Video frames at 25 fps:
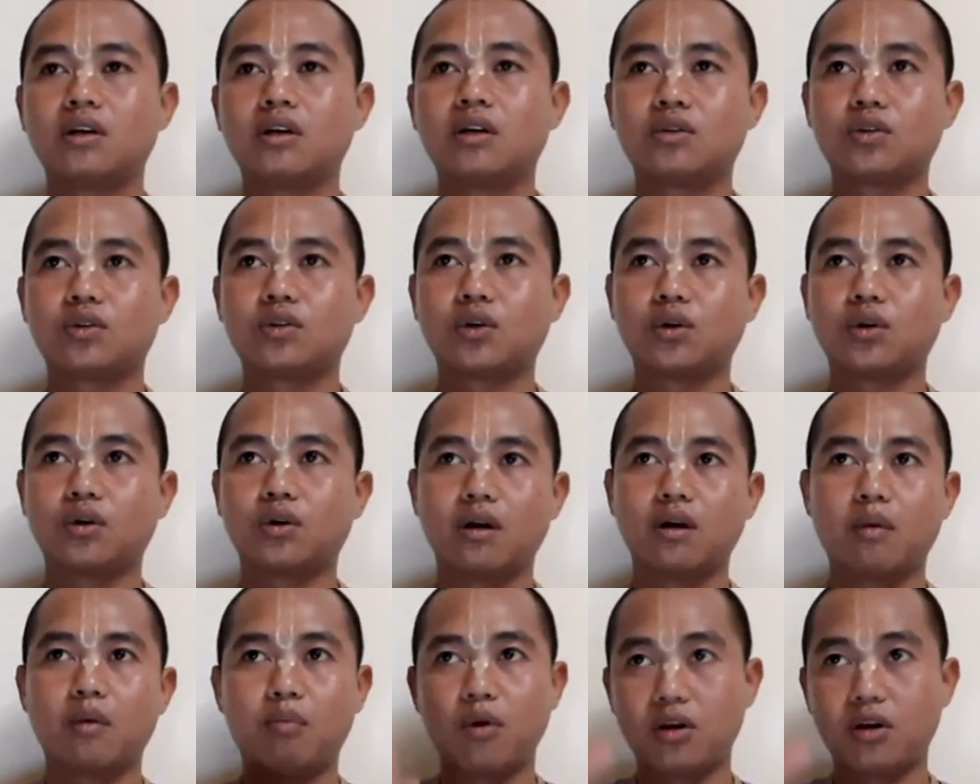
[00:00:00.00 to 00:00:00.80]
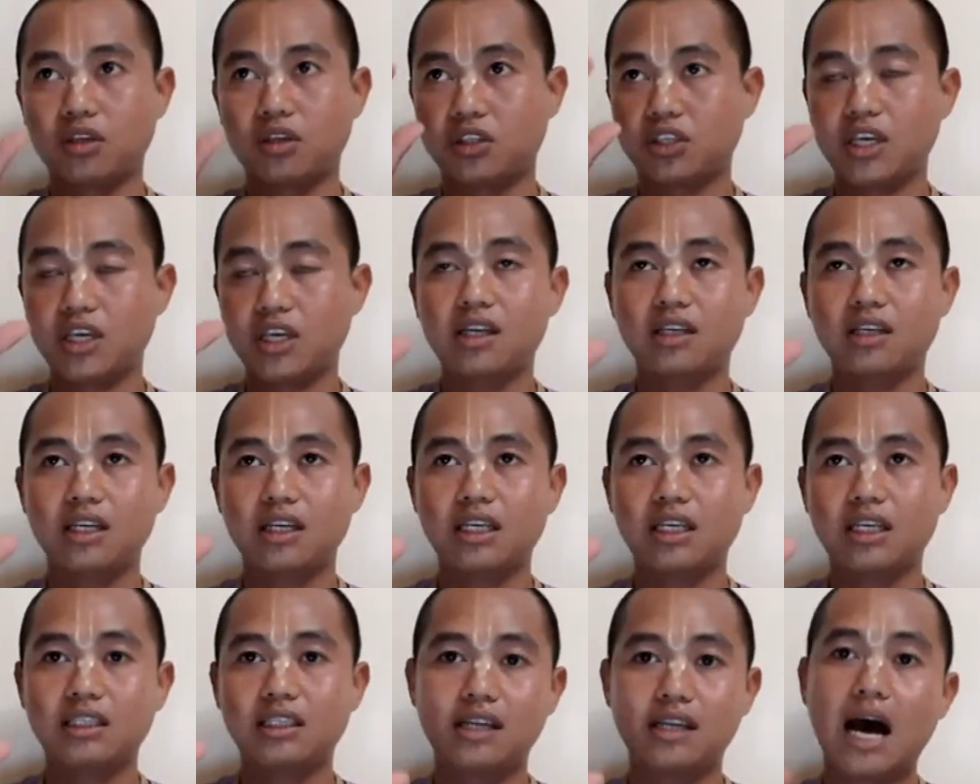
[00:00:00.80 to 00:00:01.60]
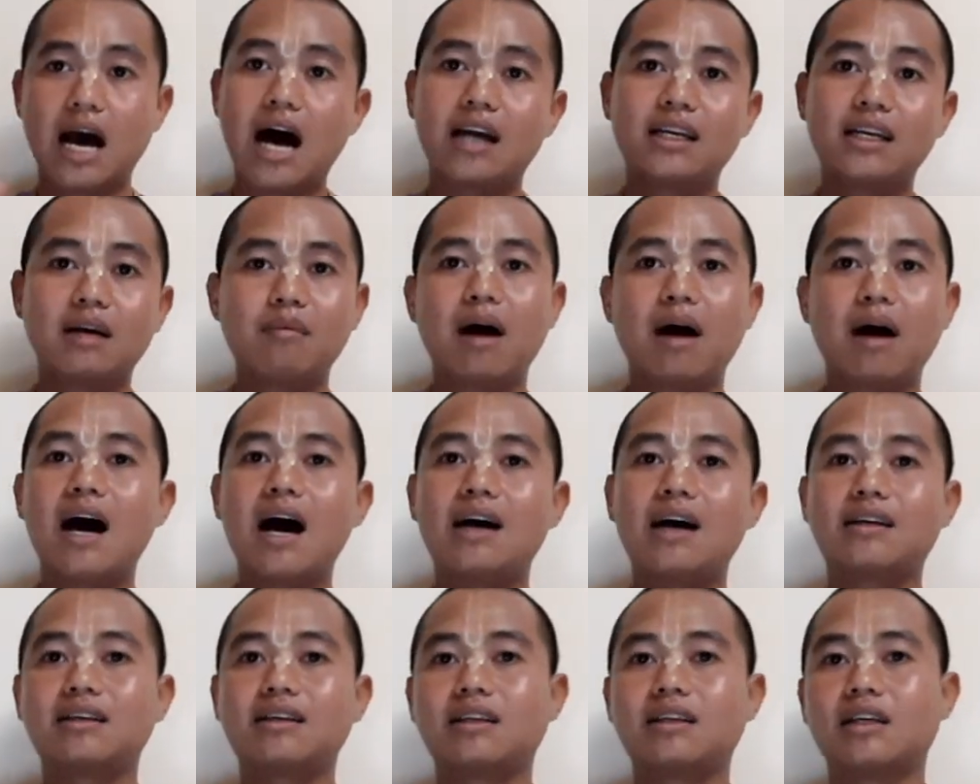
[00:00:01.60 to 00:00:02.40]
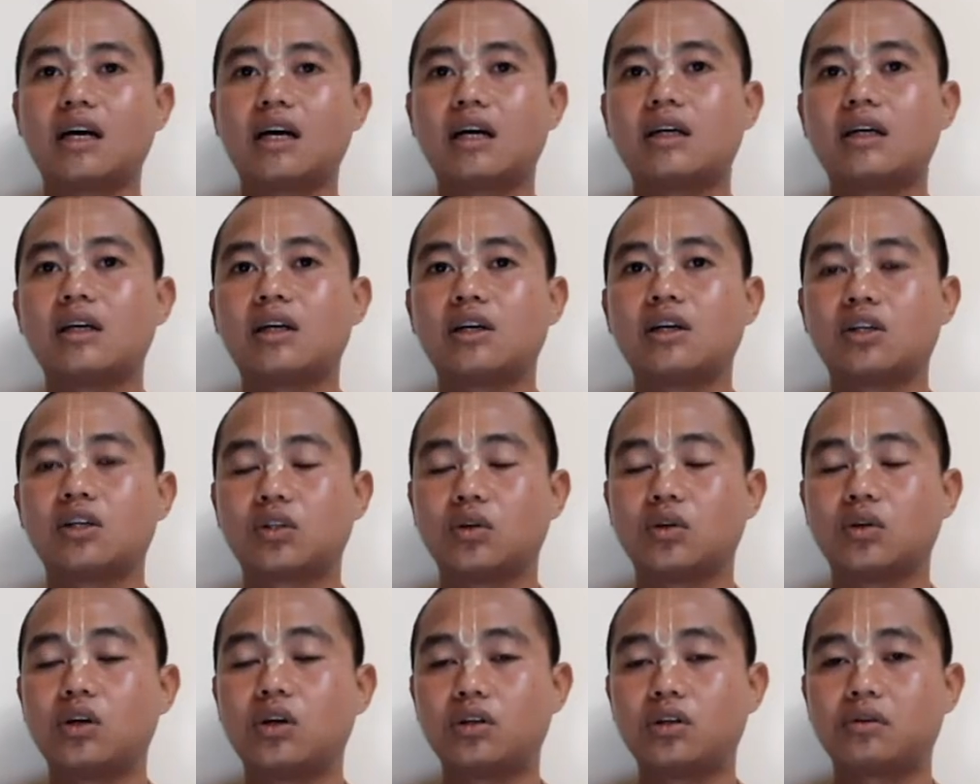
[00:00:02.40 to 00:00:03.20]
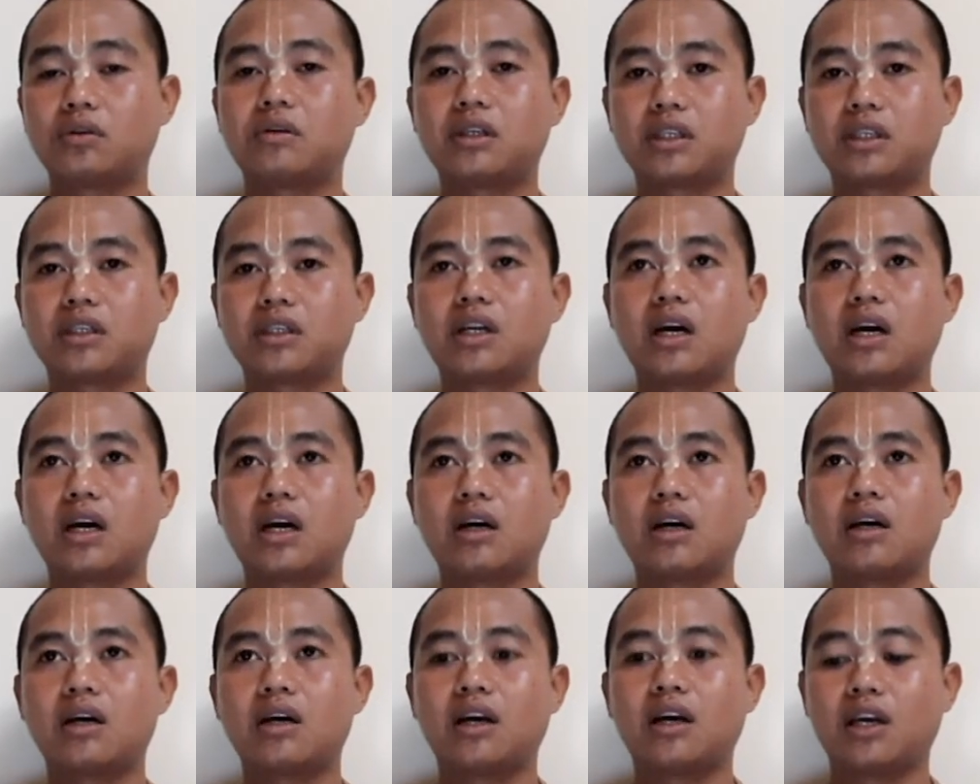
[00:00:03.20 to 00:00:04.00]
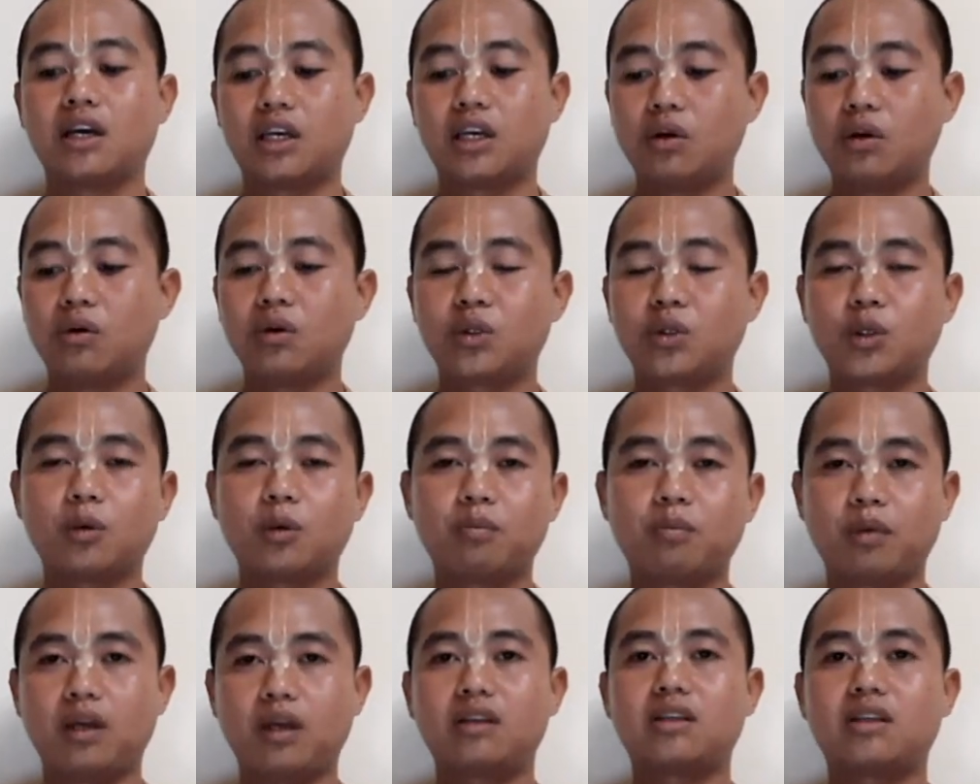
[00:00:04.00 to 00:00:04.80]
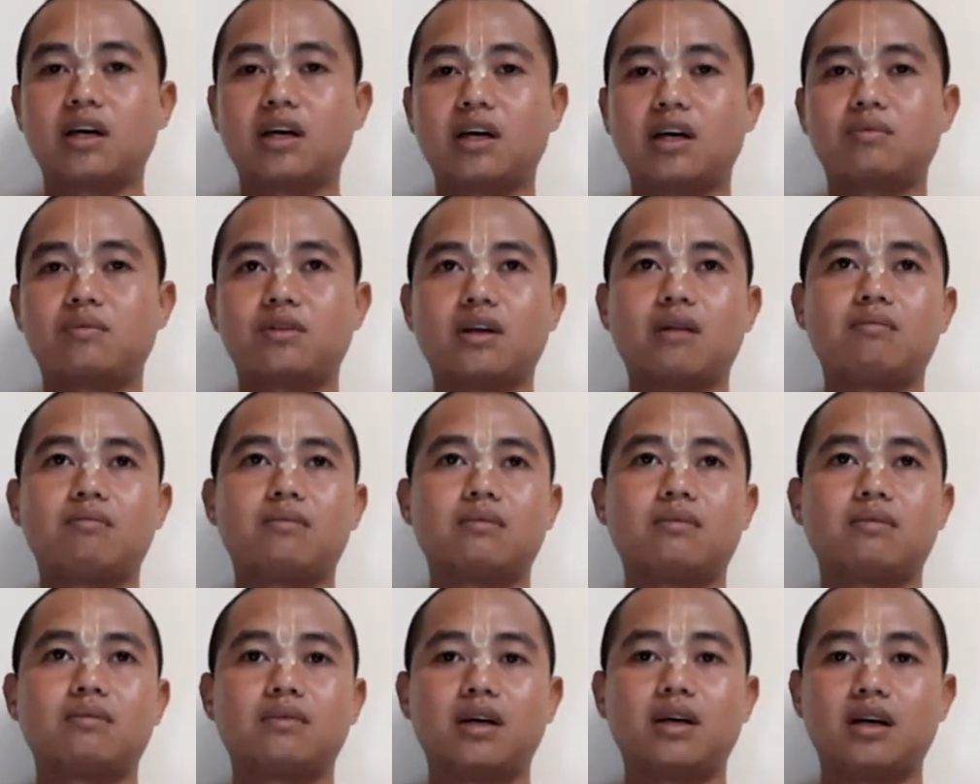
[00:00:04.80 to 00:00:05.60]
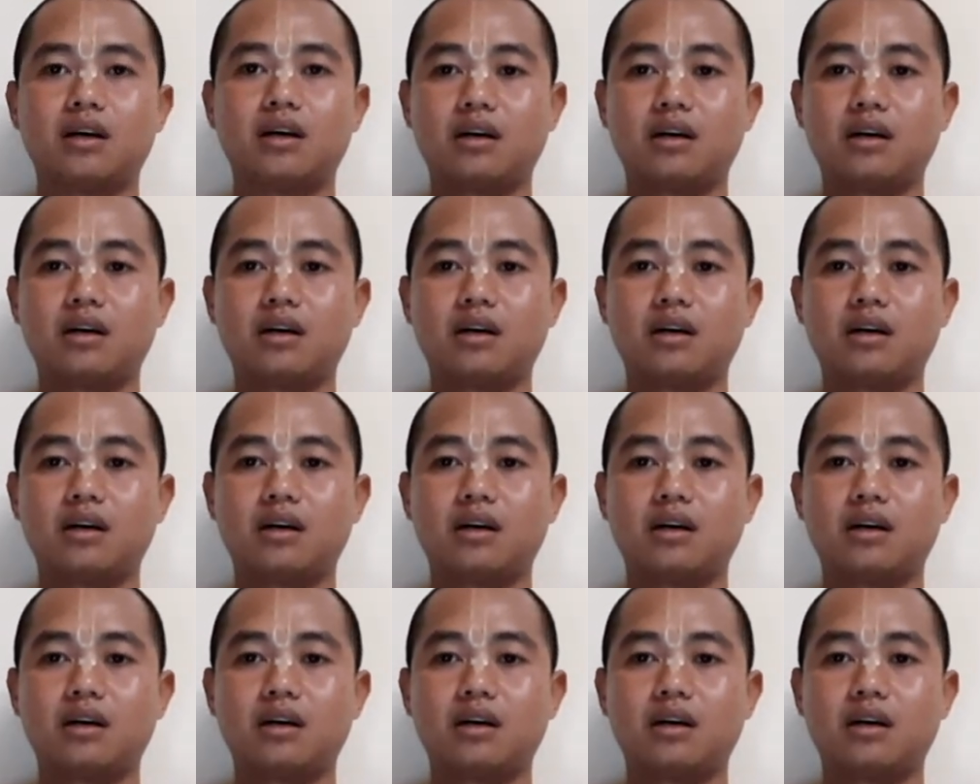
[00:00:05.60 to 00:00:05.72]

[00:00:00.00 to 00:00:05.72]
So upon seeing this, dhanyam adaya. So Lord Krishna, he also picked up some